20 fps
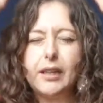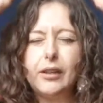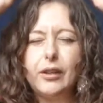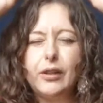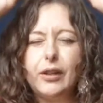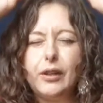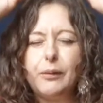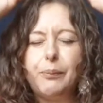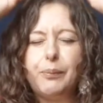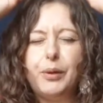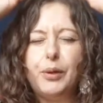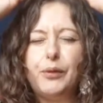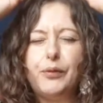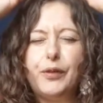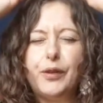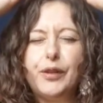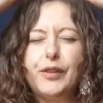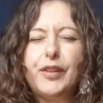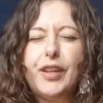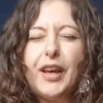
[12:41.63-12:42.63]
the
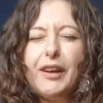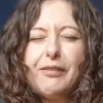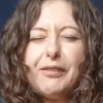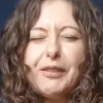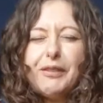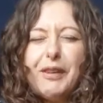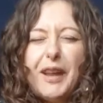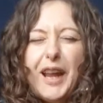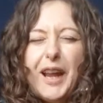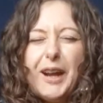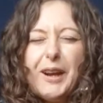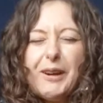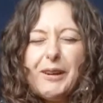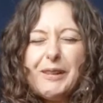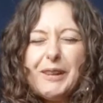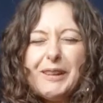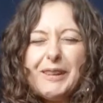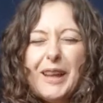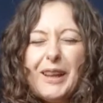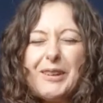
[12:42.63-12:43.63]
beautiful tuft of hair
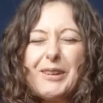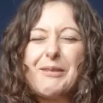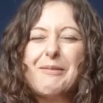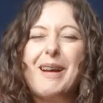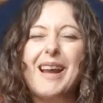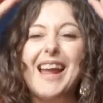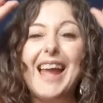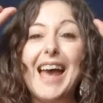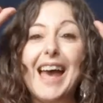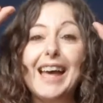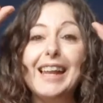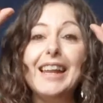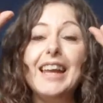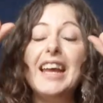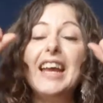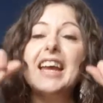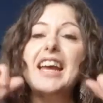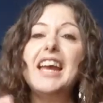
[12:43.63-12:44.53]
in the center of my head.